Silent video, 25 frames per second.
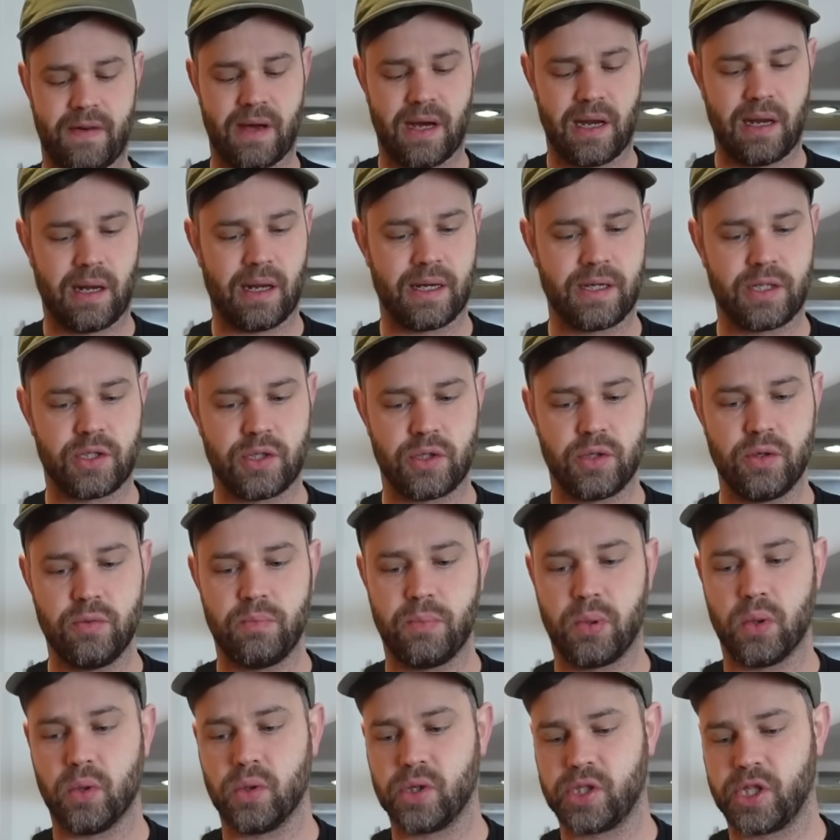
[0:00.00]
I like to
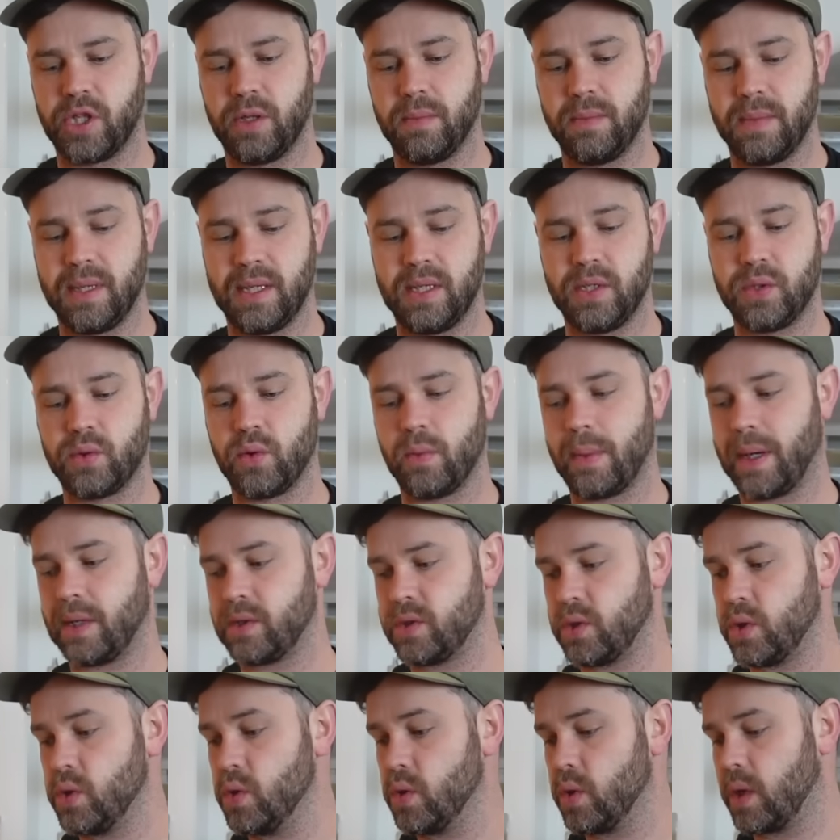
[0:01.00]
portion them into about
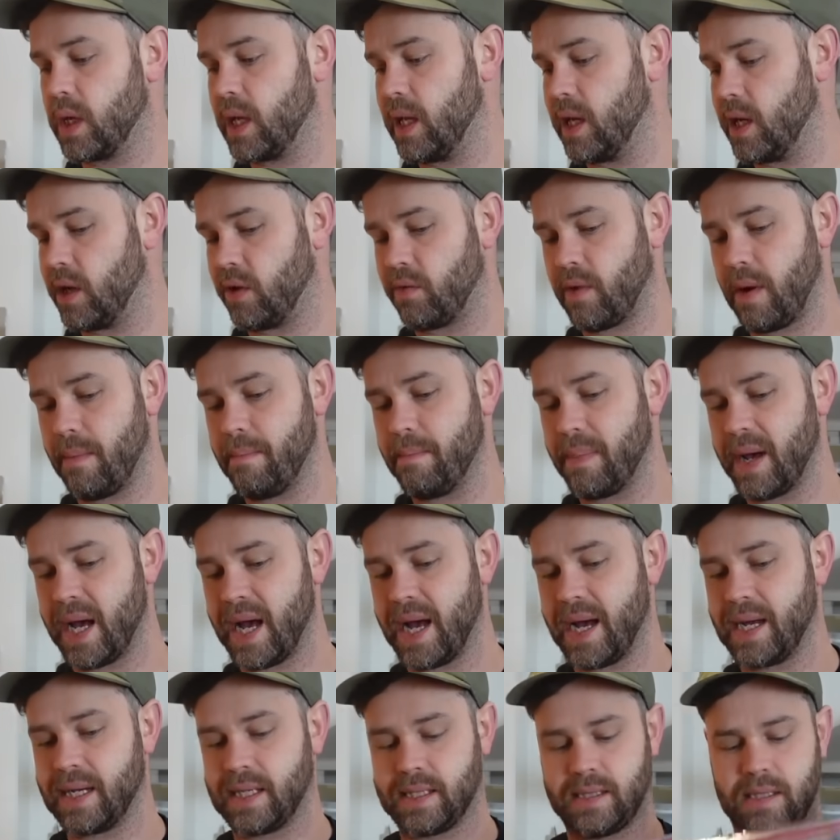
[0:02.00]
2 kilogram
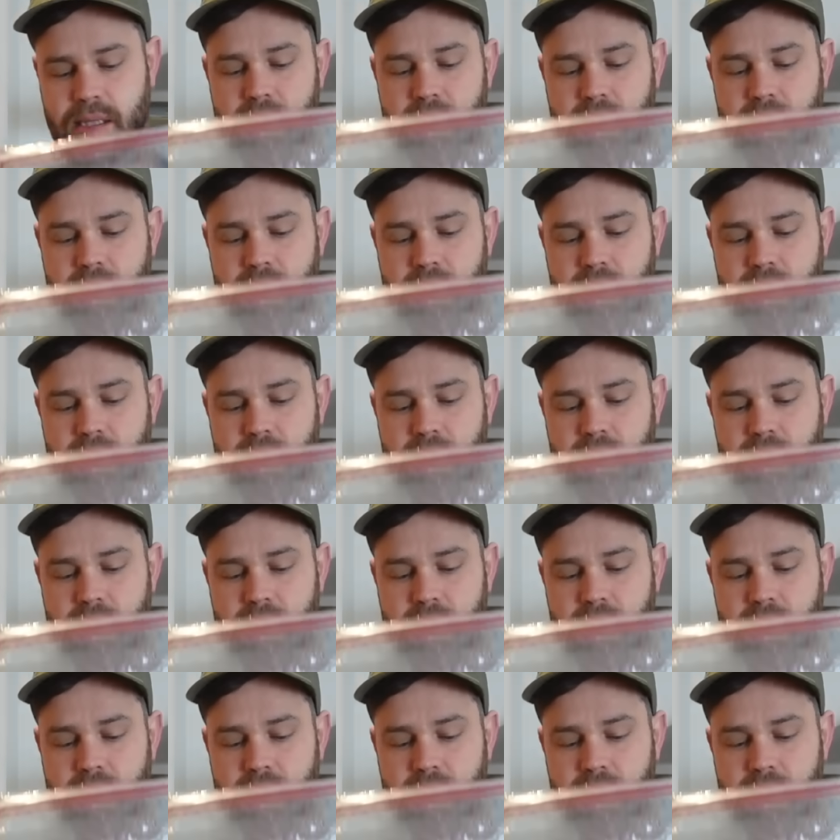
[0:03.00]
bags.